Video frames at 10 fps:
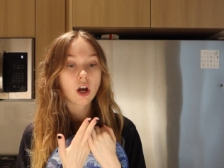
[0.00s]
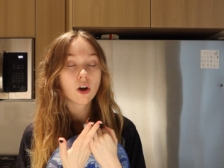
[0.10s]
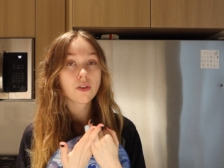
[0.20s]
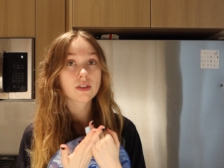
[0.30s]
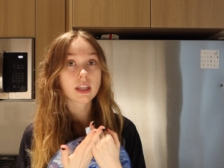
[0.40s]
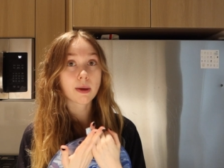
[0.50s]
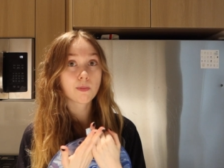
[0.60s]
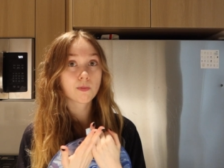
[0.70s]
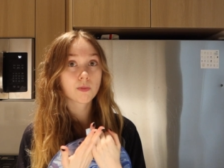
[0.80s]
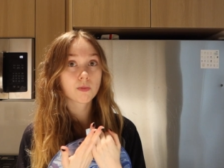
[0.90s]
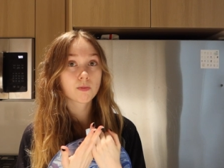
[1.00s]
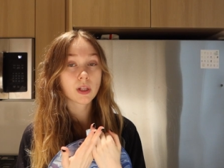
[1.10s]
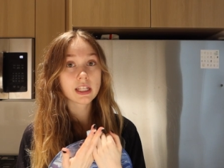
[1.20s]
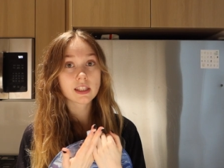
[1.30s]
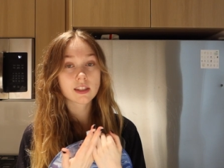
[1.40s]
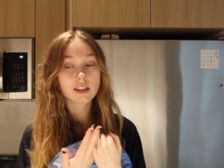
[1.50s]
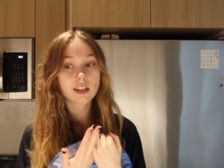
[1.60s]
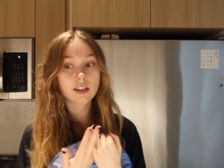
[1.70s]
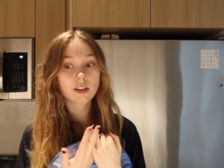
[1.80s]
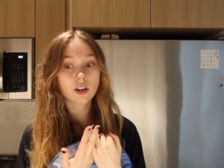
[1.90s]
all the same plates
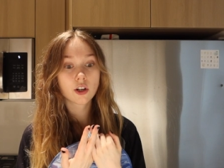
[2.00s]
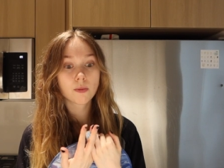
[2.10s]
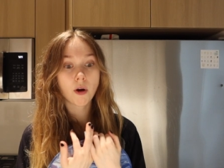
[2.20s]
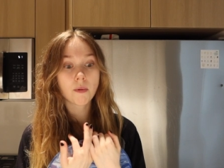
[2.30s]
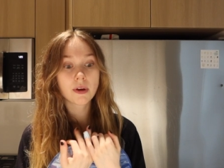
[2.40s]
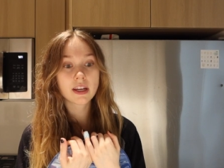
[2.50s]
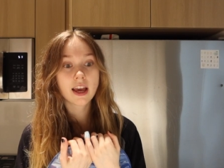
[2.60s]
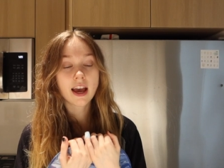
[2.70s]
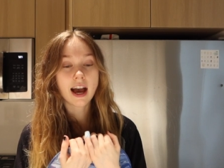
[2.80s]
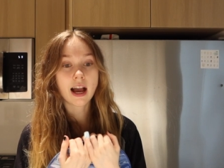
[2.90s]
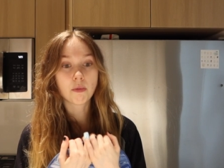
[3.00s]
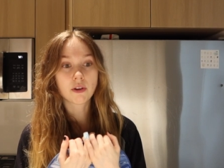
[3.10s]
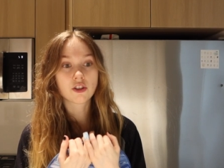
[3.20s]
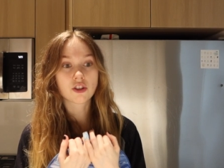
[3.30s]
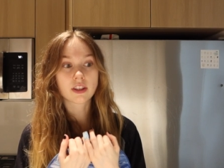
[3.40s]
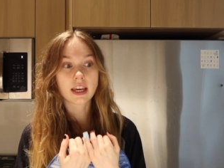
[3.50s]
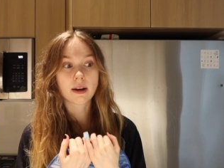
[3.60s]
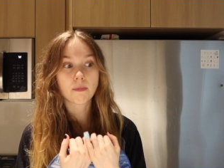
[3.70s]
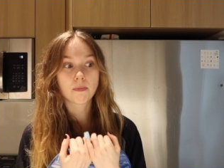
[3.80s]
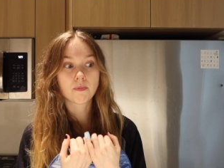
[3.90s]
in her apartment, I would just get
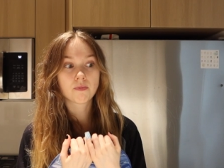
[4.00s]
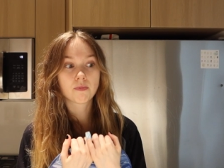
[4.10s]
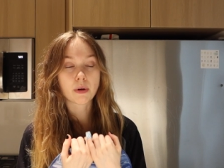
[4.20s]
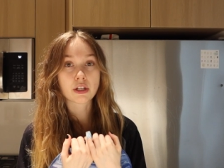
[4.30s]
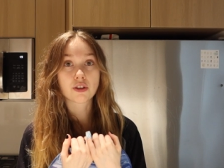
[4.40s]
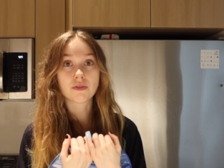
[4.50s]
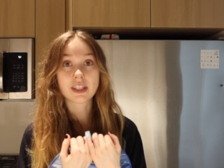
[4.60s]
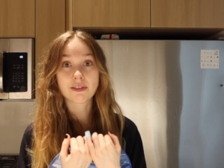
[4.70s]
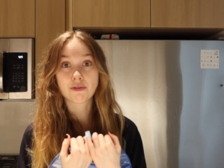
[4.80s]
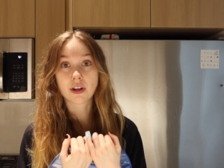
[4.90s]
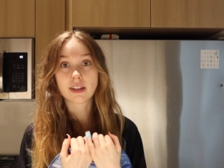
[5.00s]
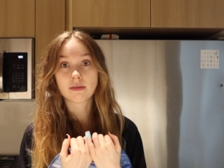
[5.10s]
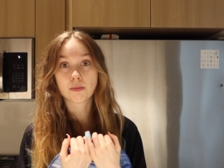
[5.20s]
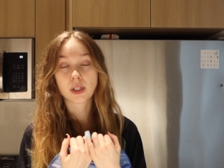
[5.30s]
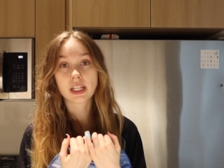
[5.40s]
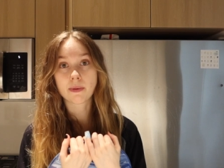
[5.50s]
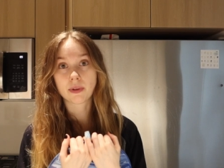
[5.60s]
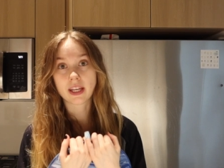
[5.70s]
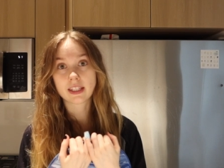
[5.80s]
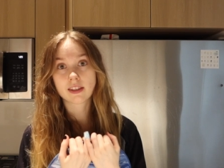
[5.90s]
a bunch of different pretty
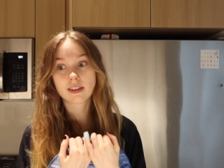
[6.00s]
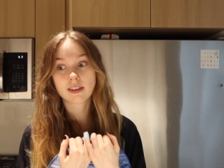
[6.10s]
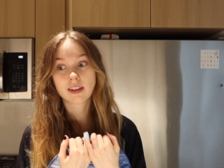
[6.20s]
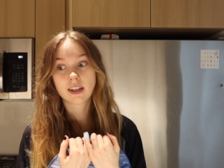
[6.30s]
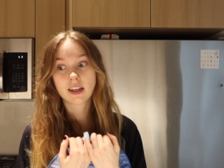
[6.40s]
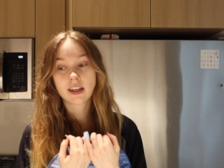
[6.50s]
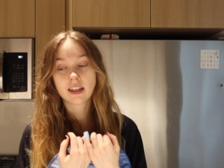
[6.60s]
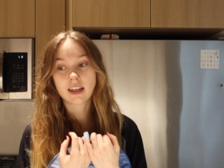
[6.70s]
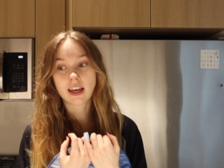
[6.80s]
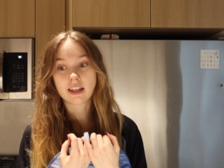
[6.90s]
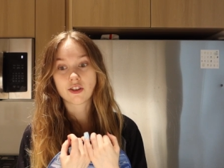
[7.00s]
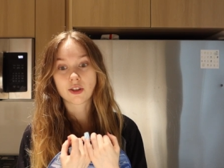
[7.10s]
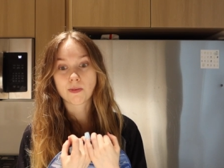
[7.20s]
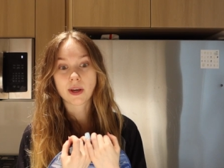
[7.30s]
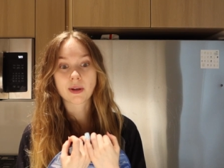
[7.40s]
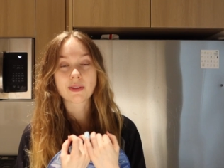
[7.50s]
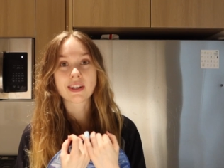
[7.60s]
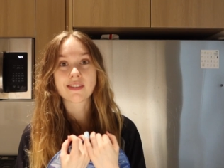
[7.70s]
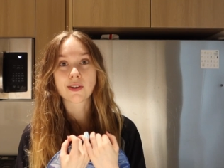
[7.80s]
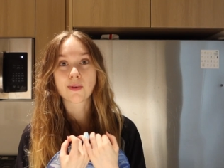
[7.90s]
plates and just pick
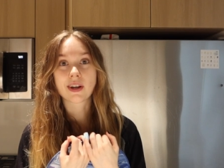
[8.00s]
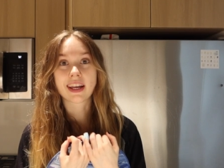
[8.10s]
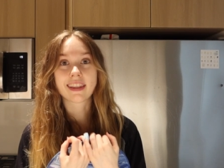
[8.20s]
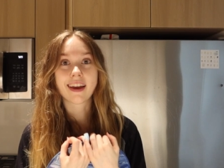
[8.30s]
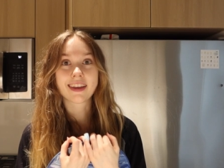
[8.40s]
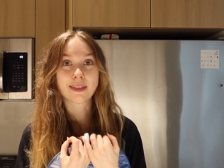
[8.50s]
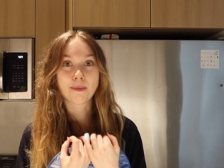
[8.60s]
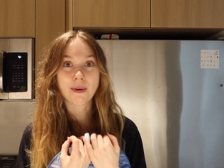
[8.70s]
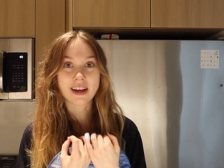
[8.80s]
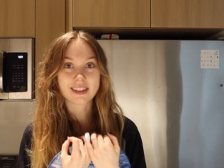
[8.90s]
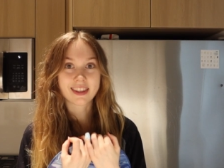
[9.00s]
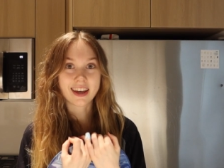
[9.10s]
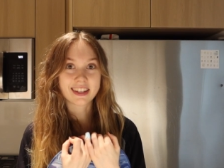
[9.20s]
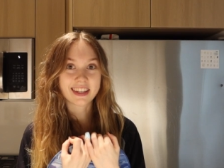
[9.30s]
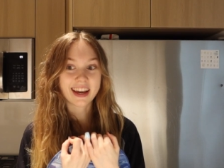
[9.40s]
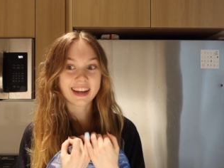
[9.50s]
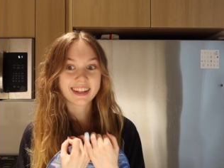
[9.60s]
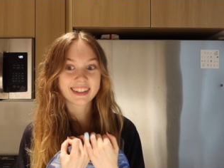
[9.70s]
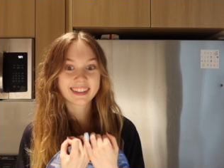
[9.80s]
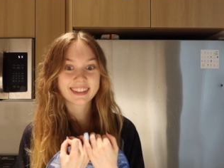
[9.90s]
whichever one I like the best that
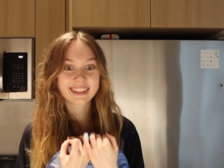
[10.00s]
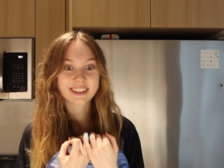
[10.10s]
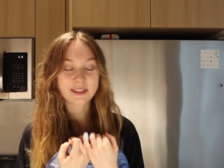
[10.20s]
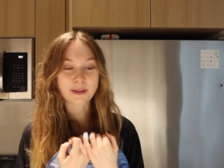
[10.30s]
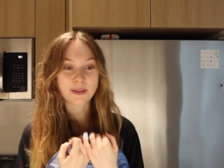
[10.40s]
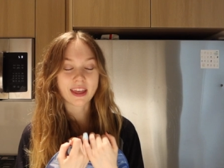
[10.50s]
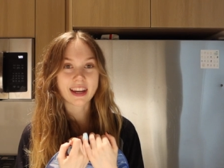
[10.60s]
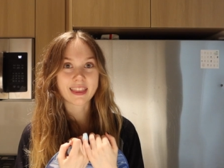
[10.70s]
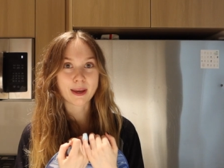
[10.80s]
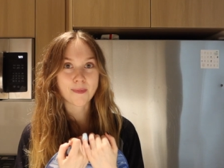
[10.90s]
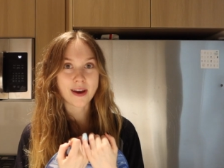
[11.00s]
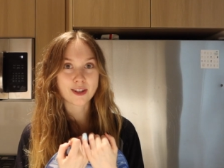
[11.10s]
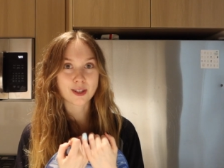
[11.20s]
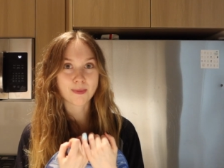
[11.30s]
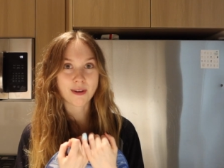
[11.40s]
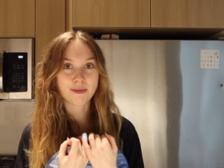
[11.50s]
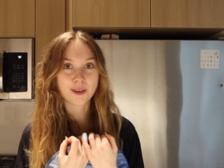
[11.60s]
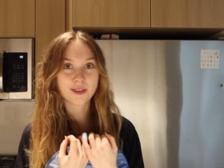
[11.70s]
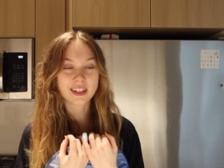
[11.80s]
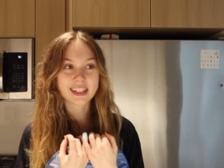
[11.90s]
day or that I think matches my
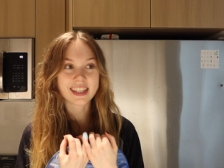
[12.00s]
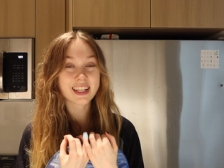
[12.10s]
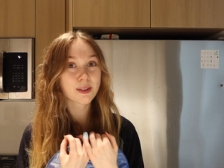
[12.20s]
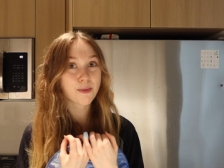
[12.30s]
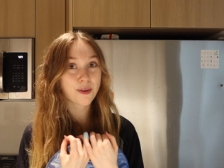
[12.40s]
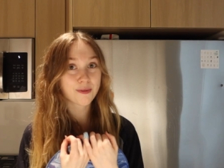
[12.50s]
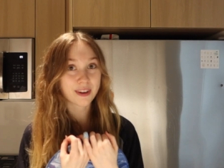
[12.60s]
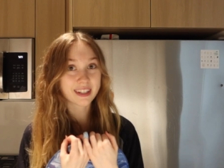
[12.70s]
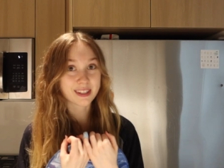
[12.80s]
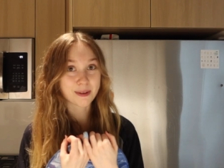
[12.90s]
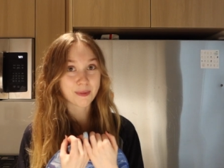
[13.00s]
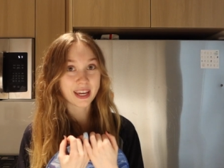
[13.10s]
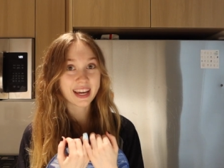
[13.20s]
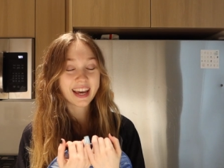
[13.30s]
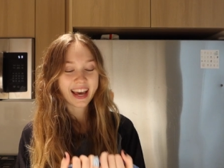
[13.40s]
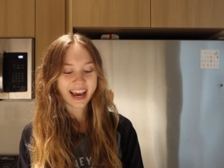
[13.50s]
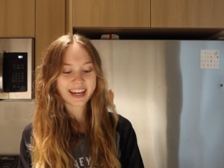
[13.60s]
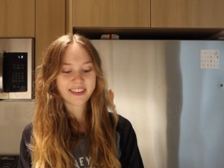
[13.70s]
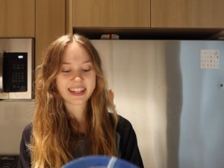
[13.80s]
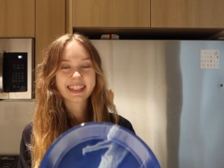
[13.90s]
food because that's more fun to me.
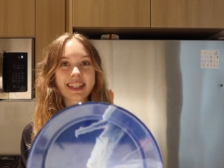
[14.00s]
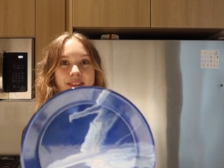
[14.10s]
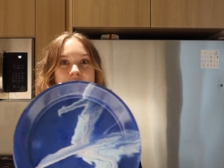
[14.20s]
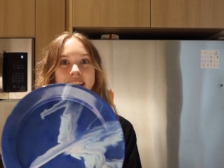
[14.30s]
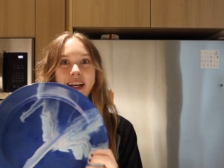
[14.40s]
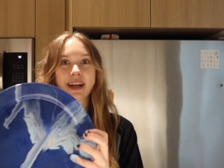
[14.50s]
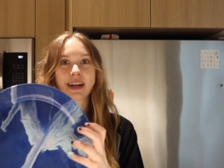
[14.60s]
Anyways, this one's like